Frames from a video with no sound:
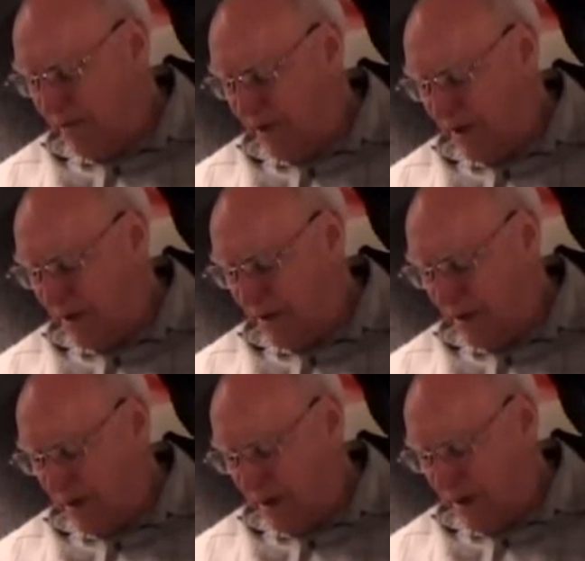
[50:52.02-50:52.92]
Field
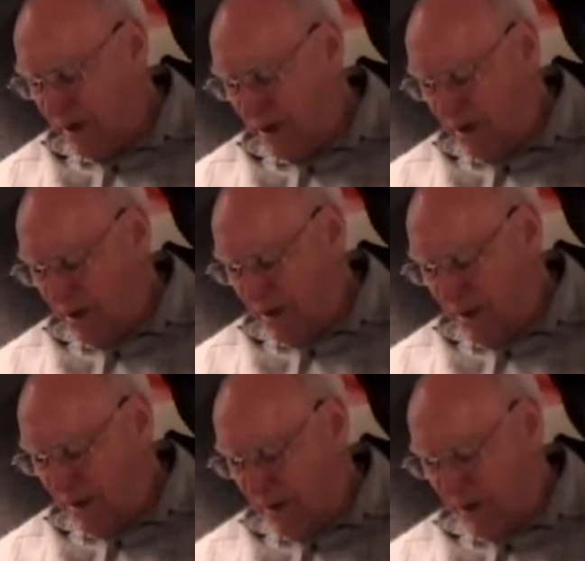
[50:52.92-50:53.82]

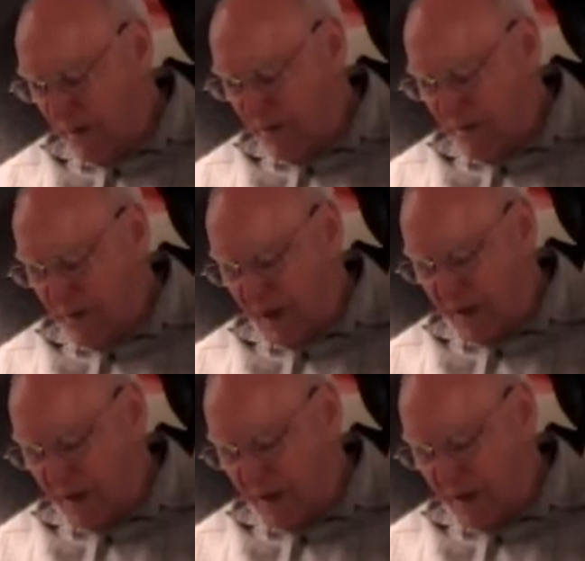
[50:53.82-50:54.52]
when I went back